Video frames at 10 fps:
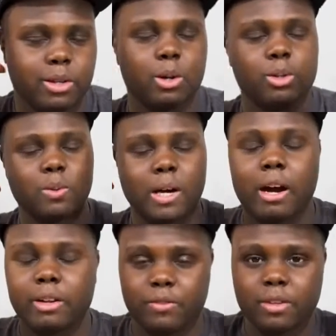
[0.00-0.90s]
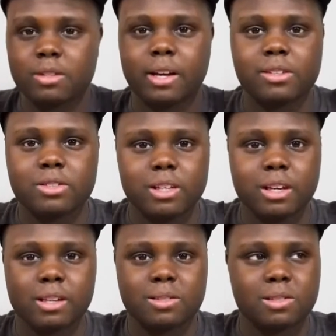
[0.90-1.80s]
It goes around, it fits
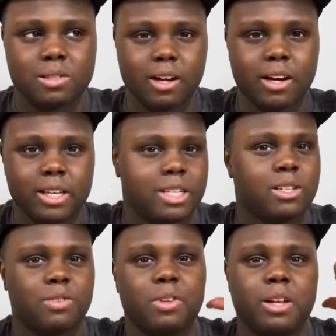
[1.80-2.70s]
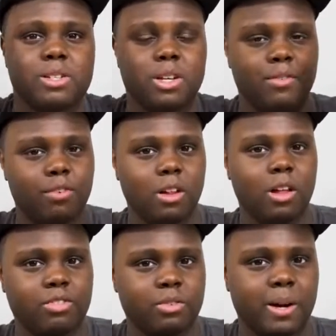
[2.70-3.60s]
nicely, it's snug, it doesn't feel like it's gonna fall
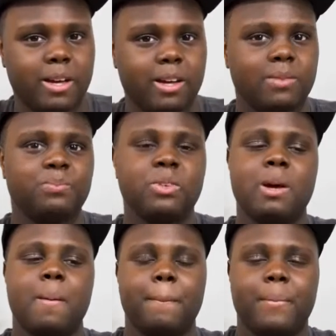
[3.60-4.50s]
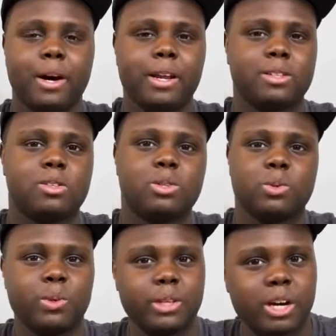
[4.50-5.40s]
off of my head, but it's
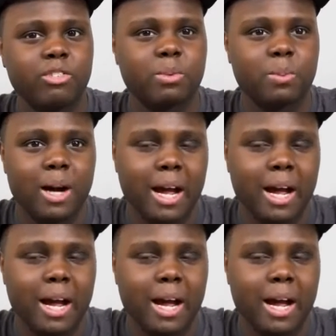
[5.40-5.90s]
also really comfortable.